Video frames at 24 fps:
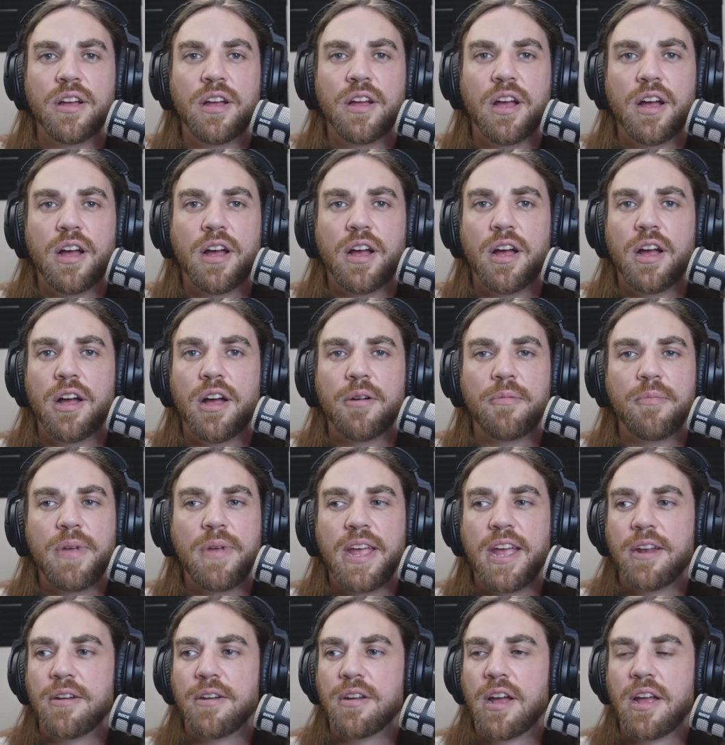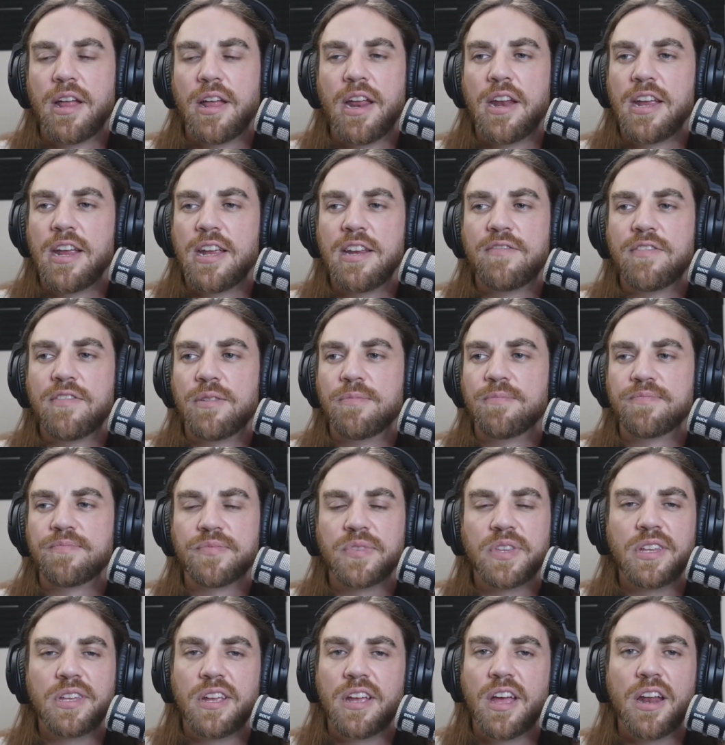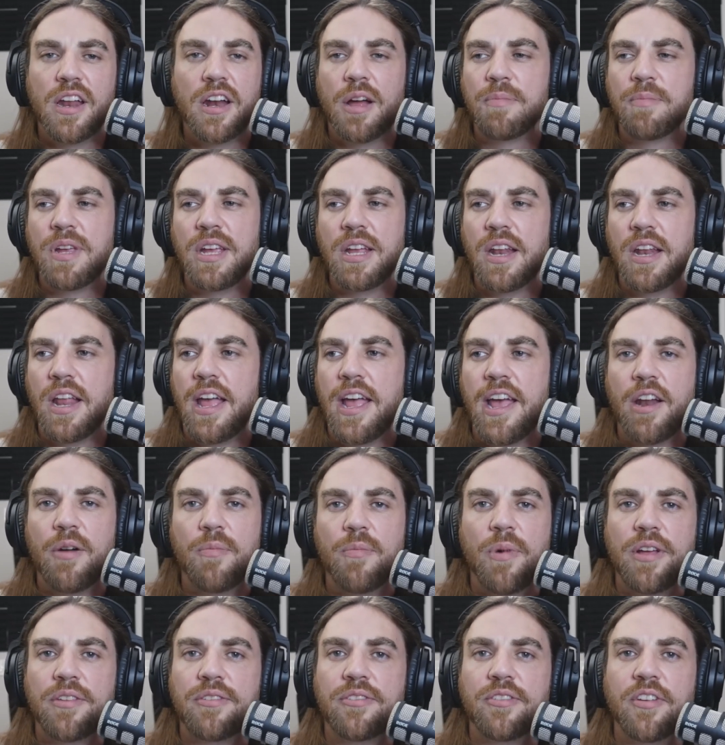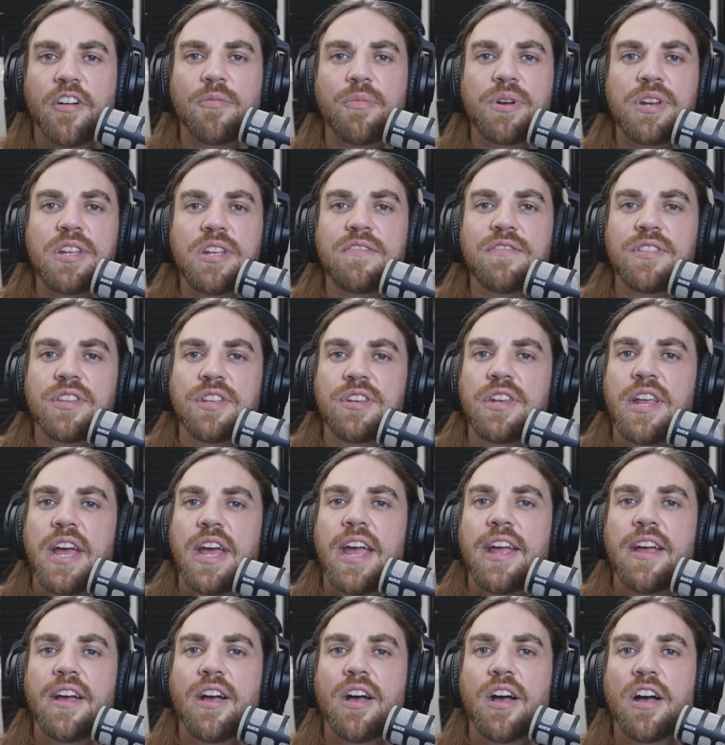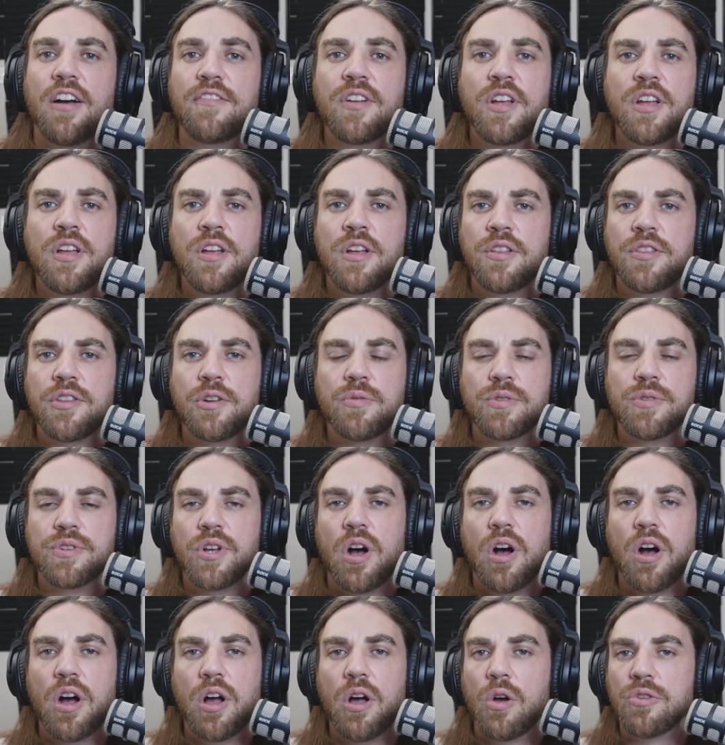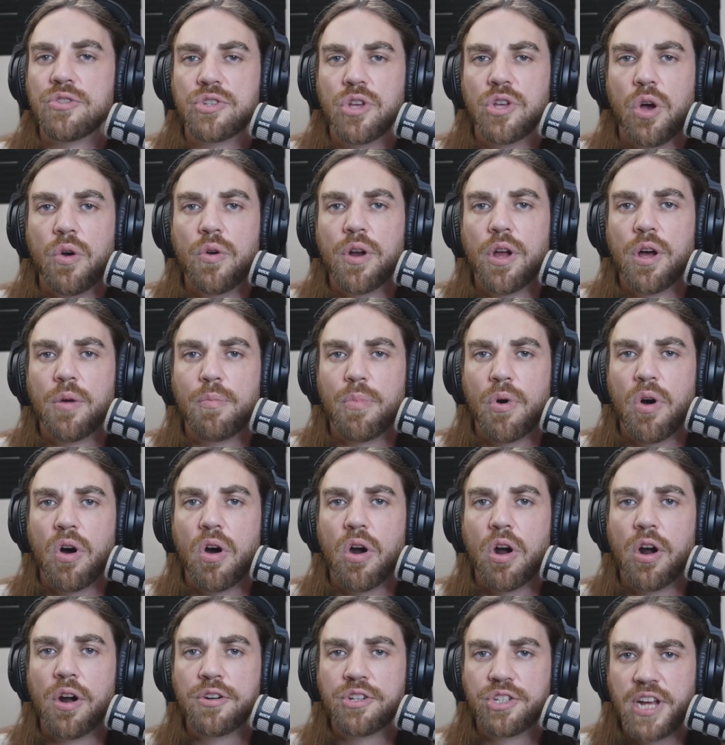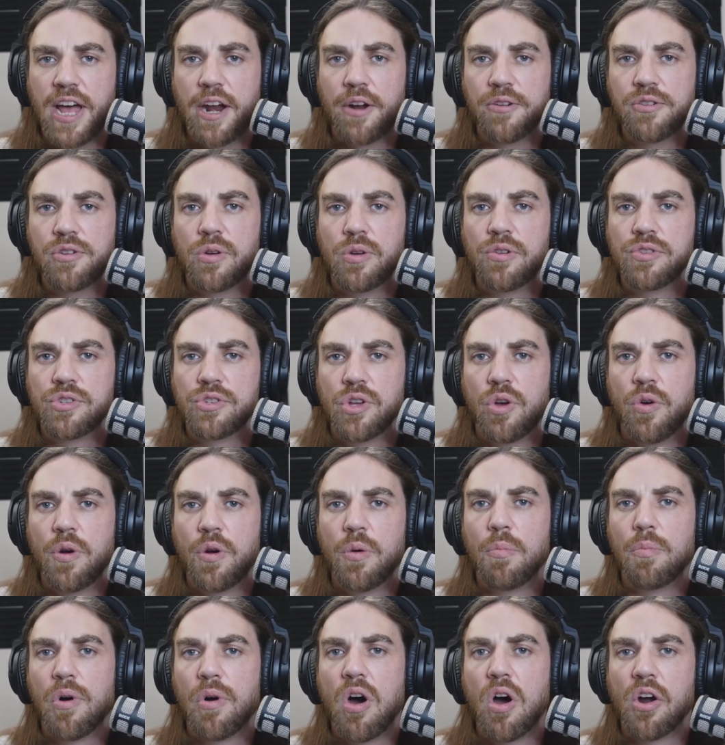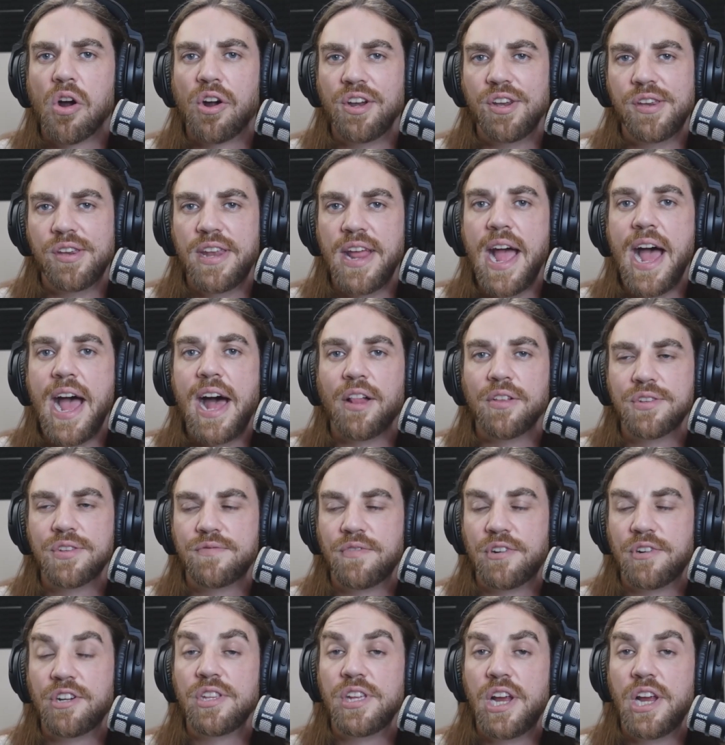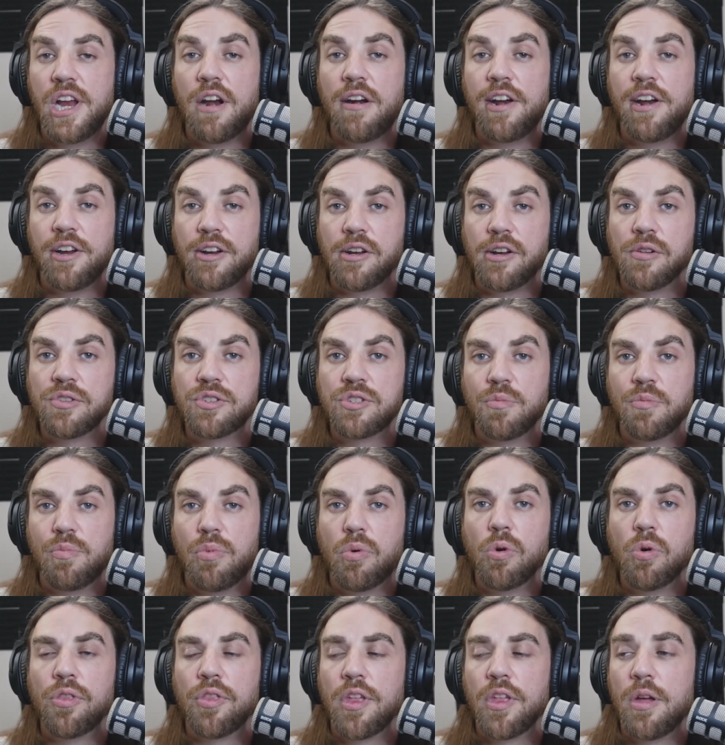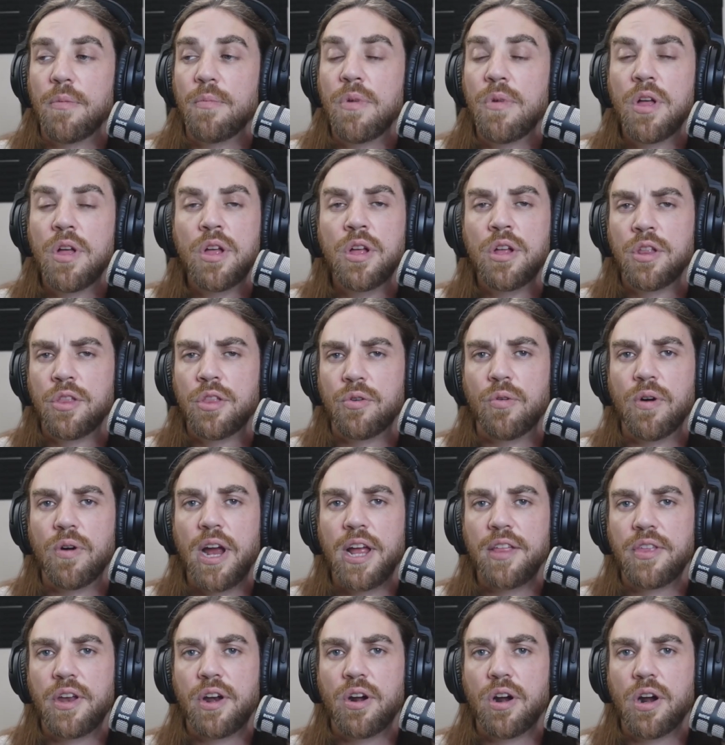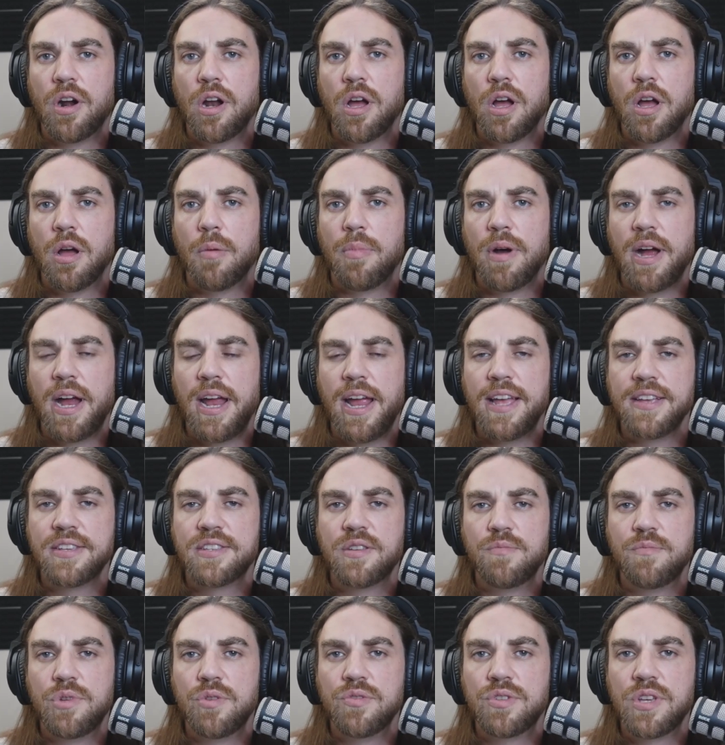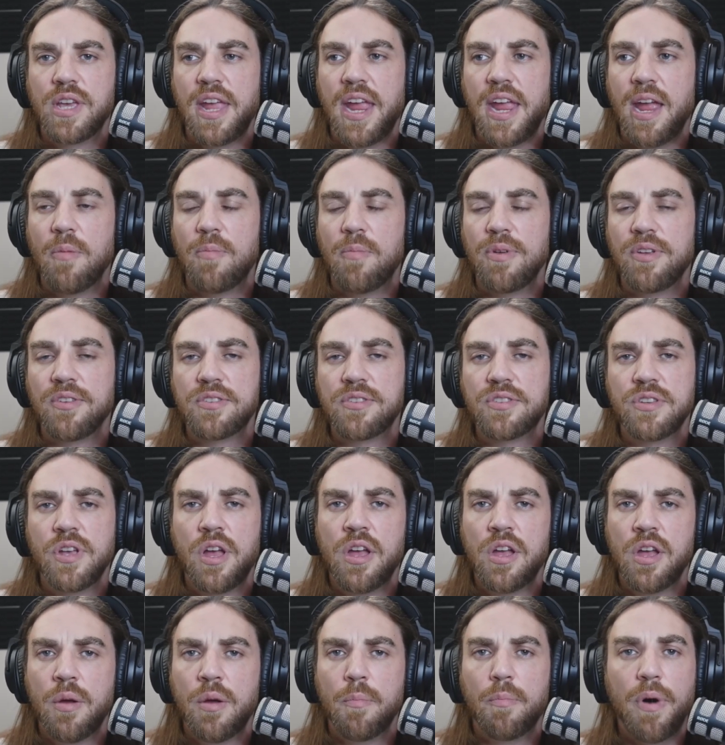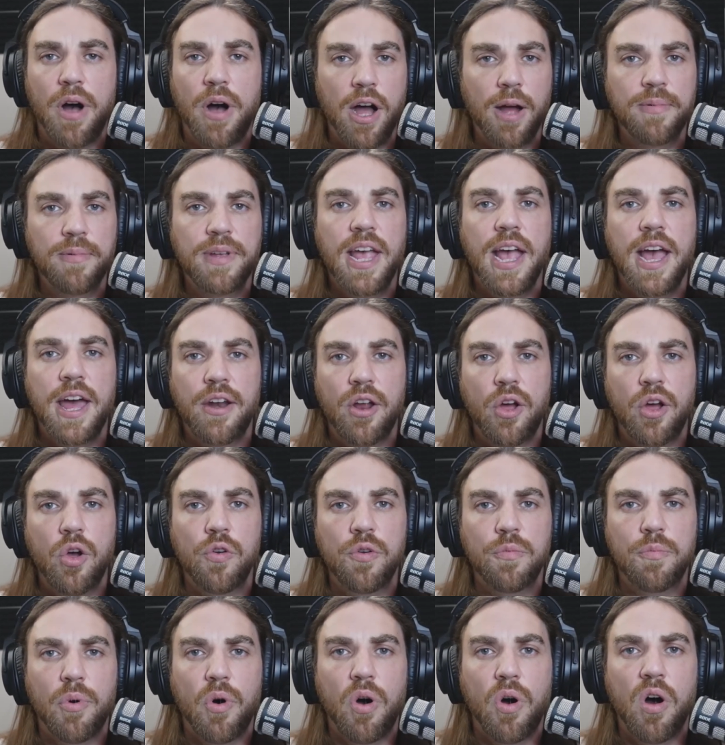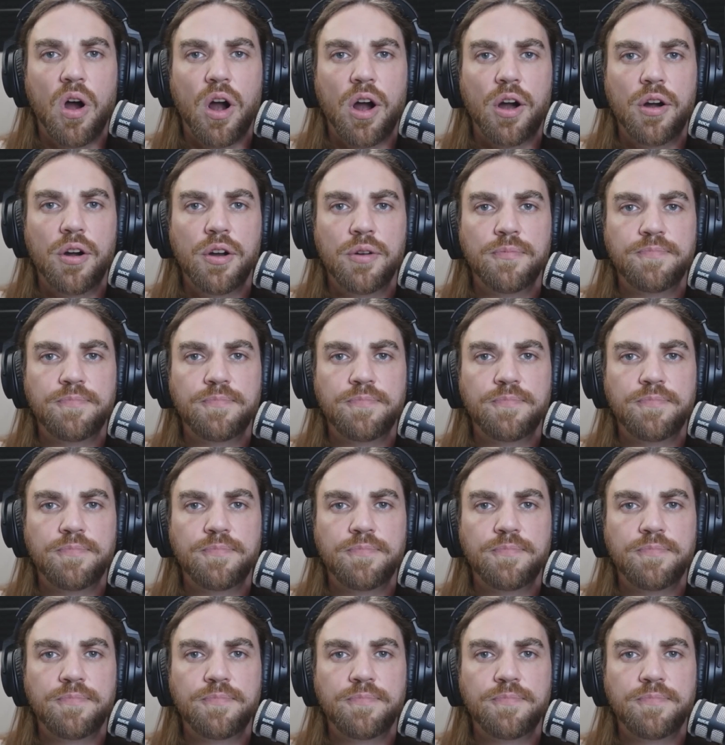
Man, and I'm getting ahead of myself, but even the day of, there was a Ozona bar. Shout out to Ozona Bar in Dallas. If you're in the area, go support them. They're right there by SMU's campus. Bobcat owned bar.